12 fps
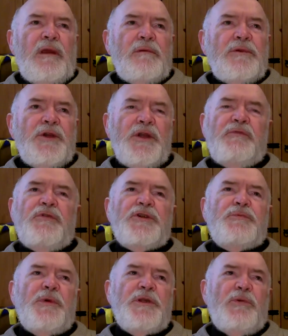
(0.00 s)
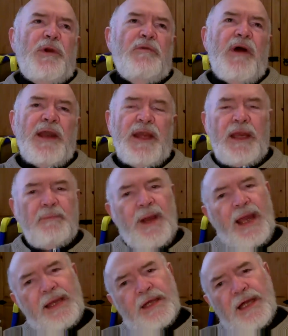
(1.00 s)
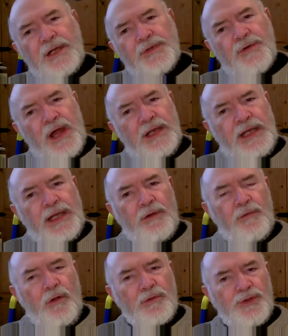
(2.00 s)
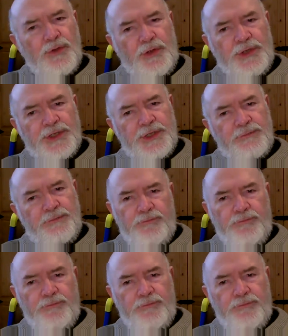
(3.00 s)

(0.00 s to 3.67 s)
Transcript: the difference between riding a bike and riding in a Rolls Royce.